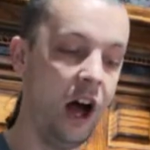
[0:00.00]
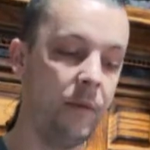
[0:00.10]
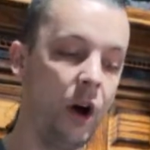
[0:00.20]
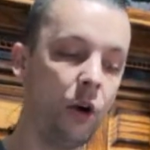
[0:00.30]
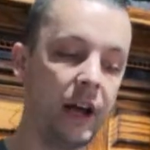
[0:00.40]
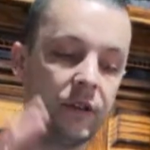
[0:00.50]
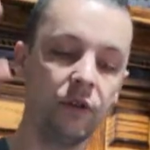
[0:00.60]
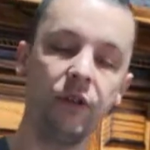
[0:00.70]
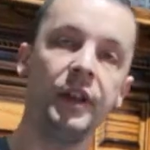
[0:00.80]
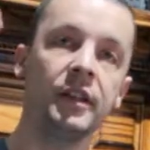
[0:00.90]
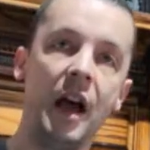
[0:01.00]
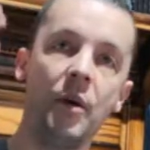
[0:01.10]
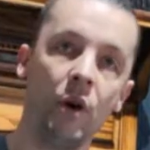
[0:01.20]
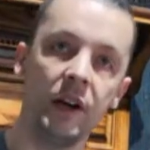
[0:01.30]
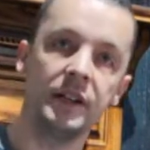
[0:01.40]
Okay, so the things I
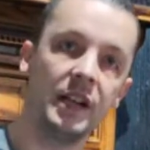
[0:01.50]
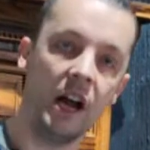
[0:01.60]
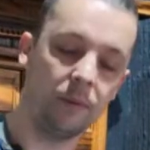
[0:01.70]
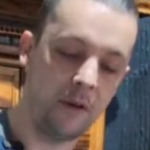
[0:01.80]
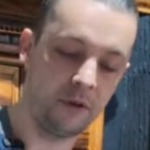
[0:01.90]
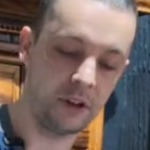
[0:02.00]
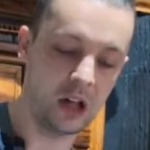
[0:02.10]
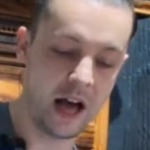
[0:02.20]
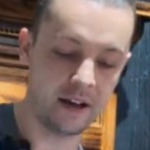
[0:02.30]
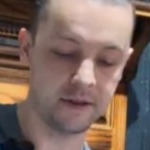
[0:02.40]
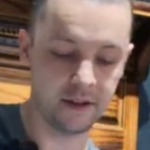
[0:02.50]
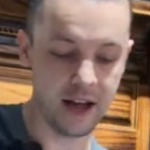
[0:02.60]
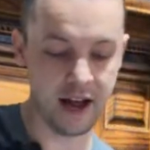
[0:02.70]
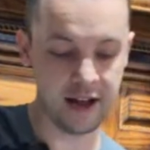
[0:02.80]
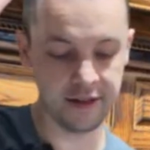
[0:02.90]
wanted to talk about for the class
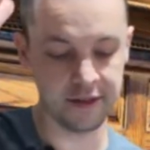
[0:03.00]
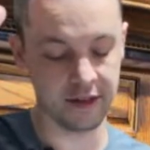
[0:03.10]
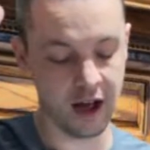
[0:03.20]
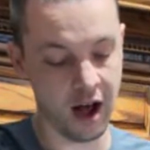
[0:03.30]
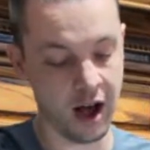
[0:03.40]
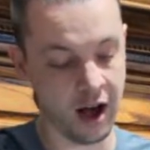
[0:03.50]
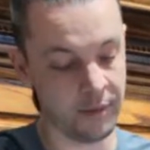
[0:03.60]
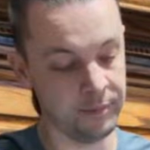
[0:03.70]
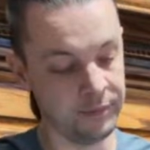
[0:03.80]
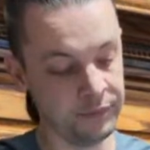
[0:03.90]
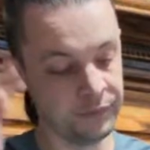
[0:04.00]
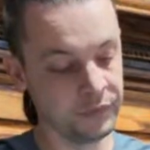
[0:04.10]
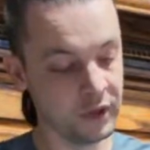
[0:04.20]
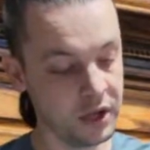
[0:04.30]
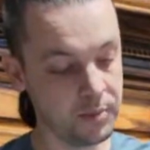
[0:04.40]
is
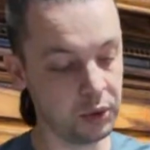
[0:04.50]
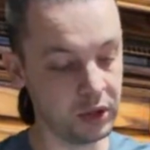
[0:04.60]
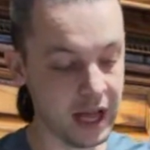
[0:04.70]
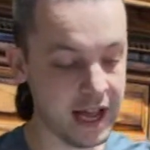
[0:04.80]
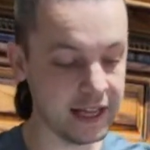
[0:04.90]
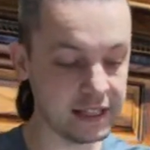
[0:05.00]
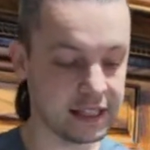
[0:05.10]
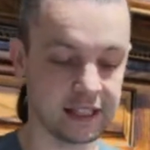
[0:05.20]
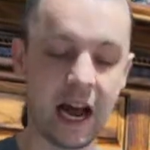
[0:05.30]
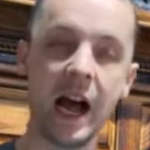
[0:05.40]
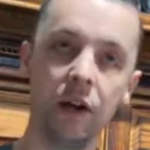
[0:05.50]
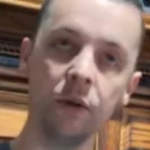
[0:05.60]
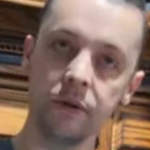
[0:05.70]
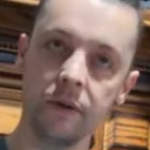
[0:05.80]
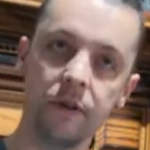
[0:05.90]
play
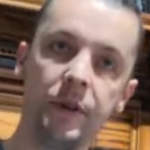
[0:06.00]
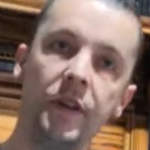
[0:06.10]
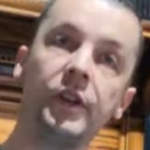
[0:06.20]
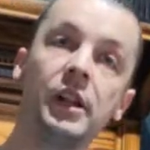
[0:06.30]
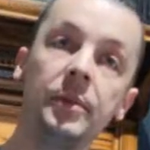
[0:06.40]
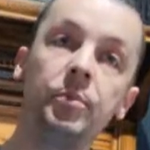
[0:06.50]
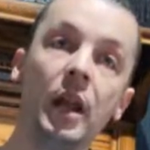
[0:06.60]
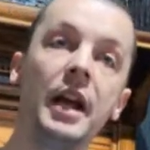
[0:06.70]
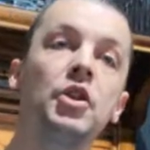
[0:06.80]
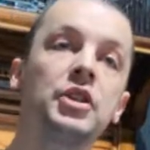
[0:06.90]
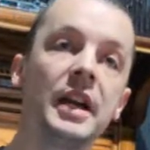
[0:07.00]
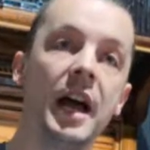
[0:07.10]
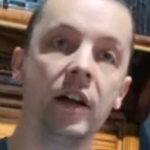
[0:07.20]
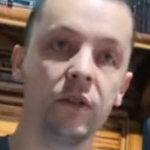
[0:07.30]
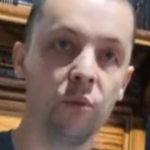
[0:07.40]
styles, specifically player
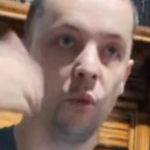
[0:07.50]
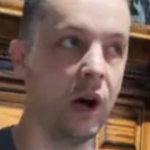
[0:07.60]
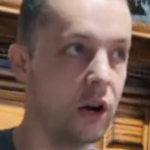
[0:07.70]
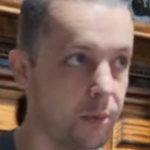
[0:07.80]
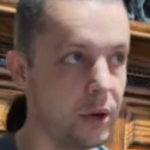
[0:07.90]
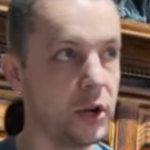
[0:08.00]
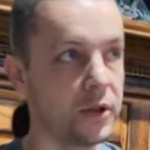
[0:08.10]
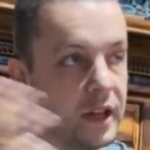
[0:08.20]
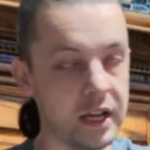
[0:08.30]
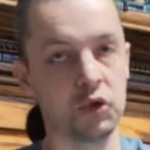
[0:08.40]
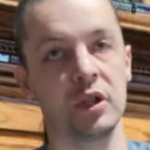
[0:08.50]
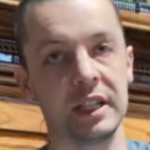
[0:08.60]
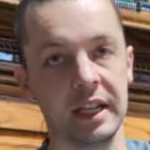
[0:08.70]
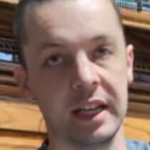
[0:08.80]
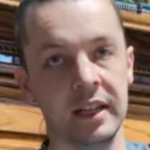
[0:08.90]
styles. What are players
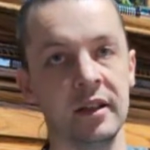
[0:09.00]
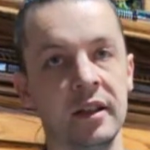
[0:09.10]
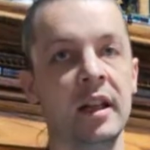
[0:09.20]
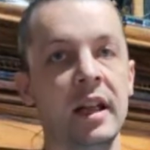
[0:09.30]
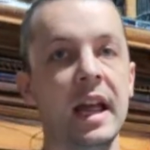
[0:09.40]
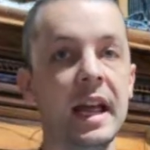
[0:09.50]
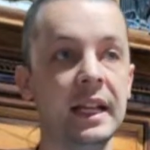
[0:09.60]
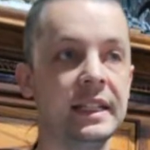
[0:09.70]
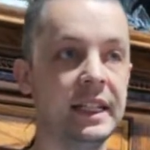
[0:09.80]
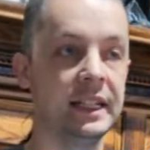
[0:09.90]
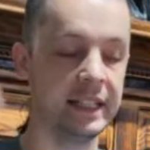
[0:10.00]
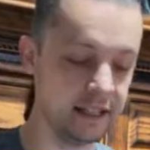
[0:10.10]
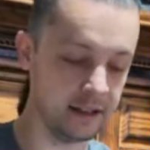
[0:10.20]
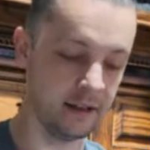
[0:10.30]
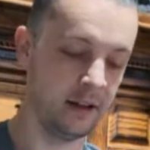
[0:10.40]
interested in
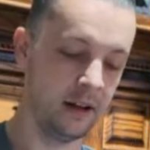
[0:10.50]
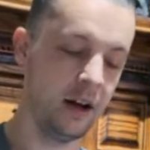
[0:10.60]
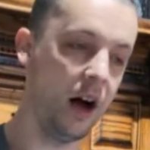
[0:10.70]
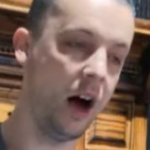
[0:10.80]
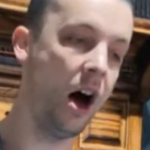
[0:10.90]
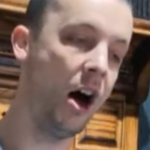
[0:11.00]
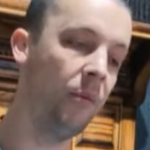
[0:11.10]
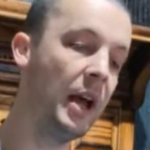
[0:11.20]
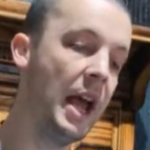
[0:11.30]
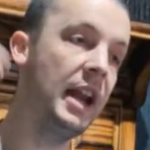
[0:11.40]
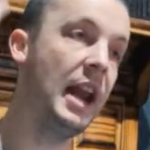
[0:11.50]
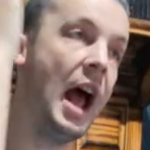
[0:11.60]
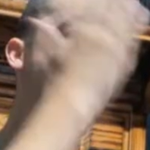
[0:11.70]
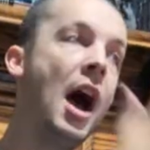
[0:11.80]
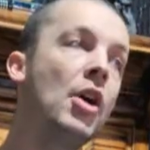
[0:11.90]
D&D, and
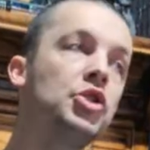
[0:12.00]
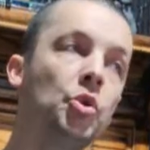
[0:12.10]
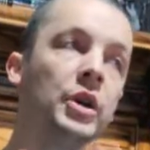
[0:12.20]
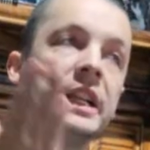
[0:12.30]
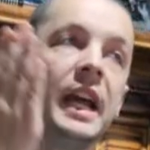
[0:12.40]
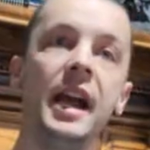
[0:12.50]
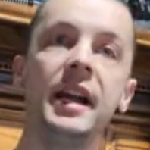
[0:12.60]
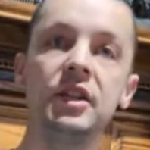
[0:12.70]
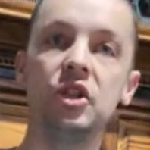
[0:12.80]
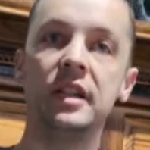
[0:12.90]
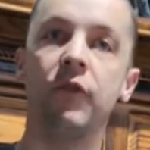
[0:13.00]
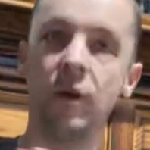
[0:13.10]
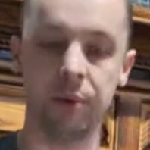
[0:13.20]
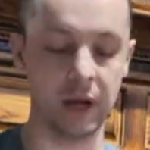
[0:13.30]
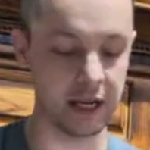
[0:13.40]
how to engage
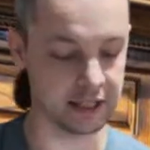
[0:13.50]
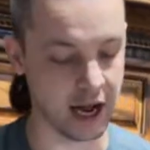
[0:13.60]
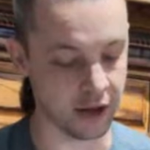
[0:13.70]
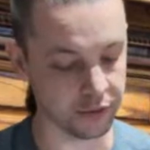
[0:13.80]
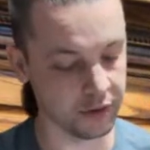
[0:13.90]
different play styles.